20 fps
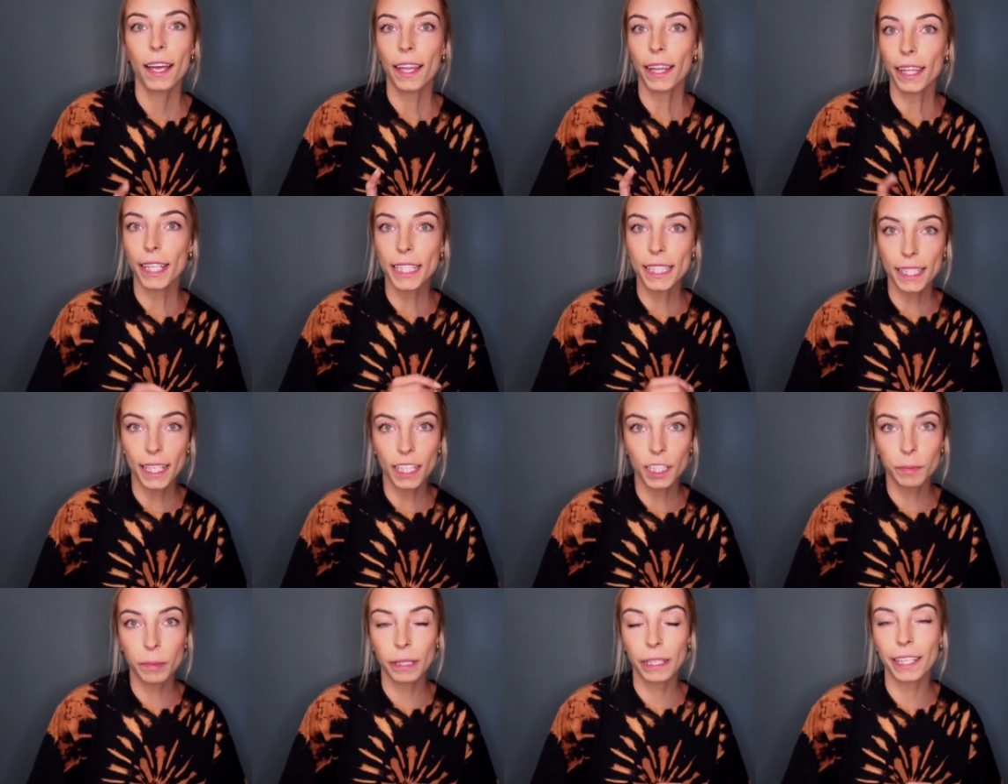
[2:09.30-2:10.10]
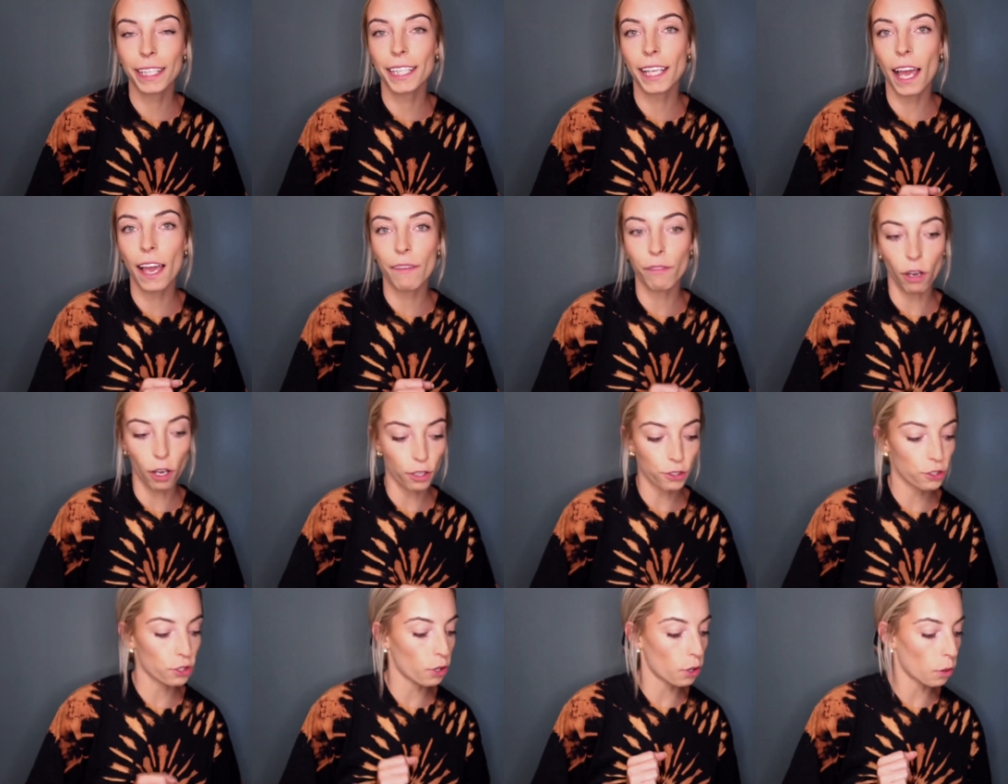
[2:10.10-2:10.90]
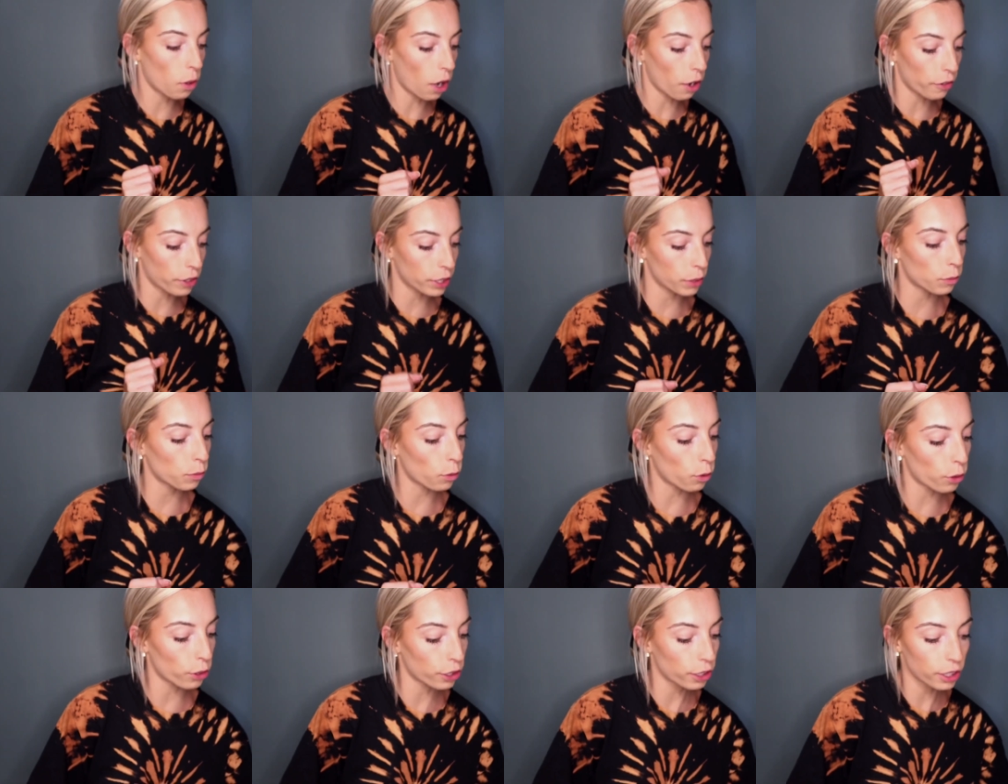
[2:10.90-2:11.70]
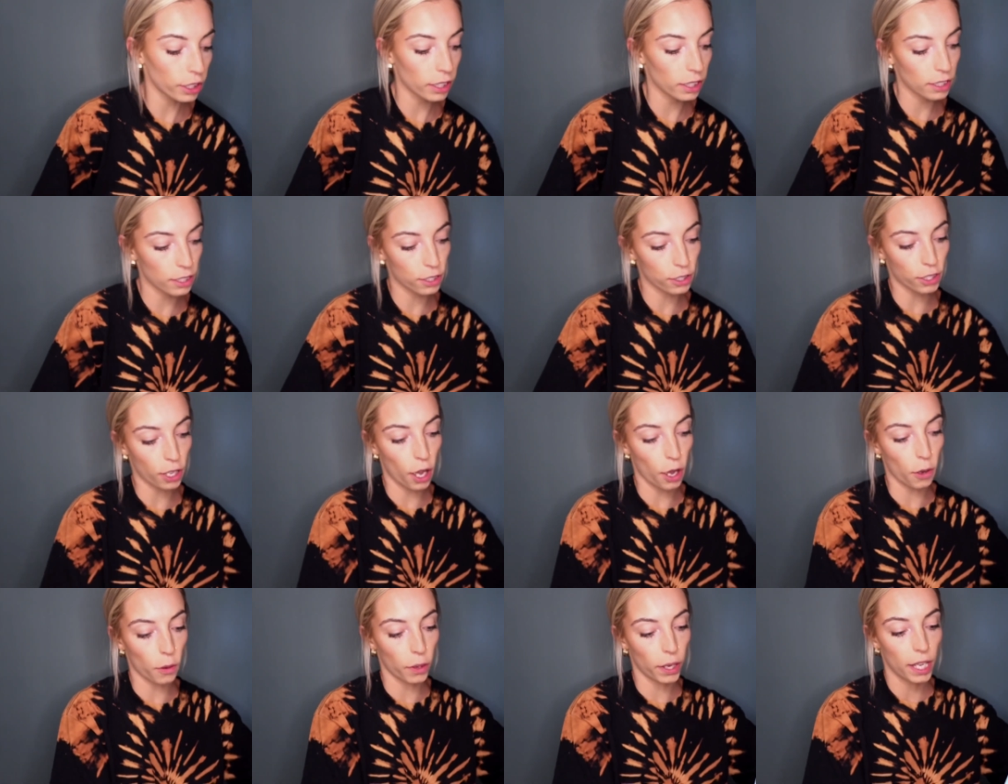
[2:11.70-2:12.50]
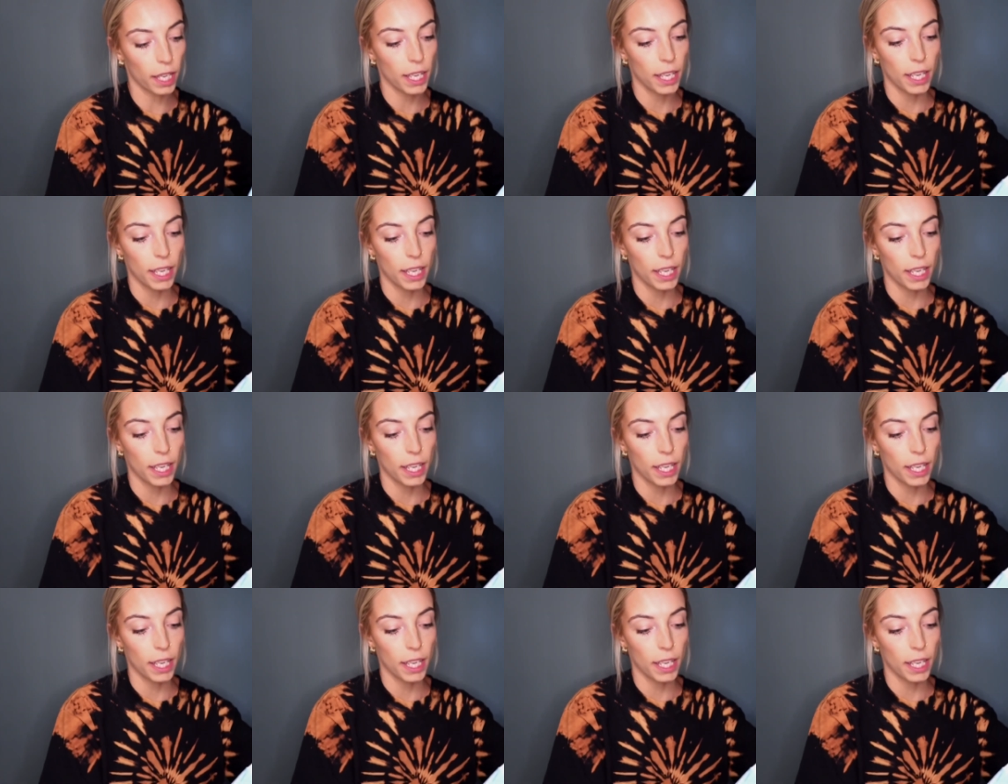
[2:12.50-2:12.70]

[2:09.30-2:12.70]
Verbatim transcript: This next bikini I've also already worn, so